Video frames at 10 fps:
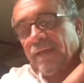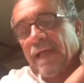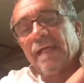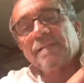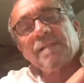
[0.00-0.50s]

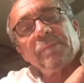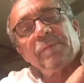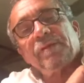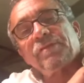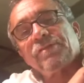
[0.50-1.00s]
X number
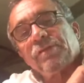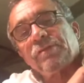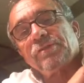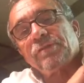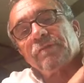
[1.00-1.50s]
of
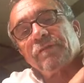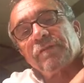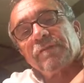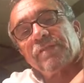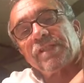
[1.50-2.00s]
concerns over
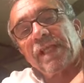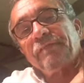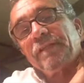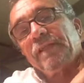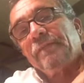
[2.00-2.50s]

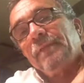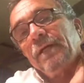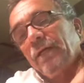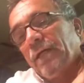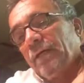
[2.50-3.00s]
safety,
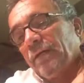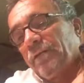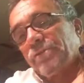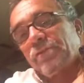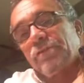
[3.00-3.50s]

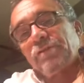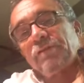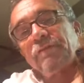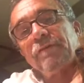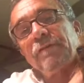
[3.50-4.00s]
concerns
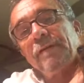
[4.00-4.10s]
over